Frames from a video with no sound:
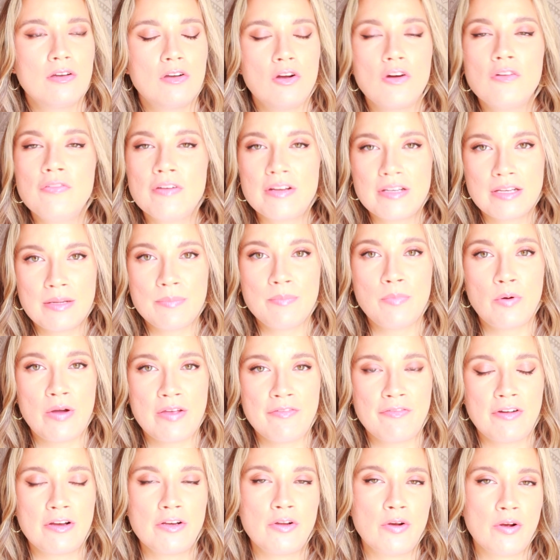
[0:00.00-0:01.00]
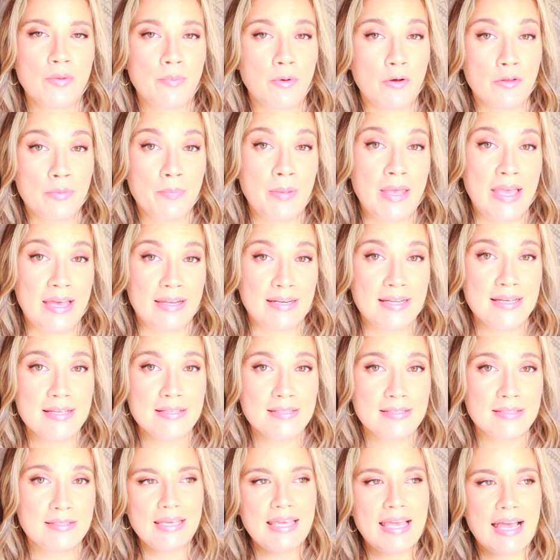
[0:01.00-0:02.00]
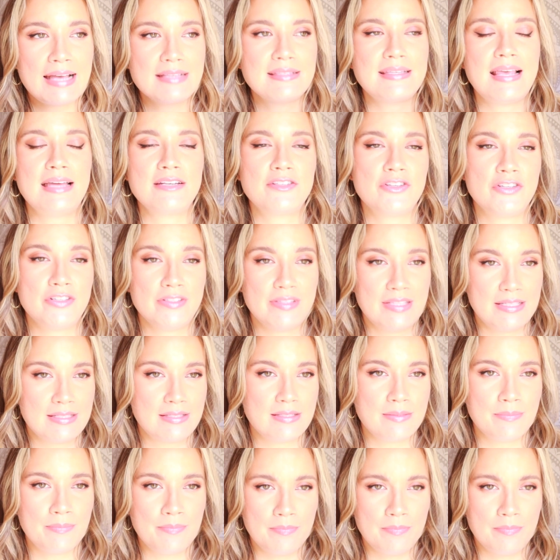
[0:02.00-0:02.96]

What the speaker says: Girlfriend and boyfriend who are both pianists, he has entered this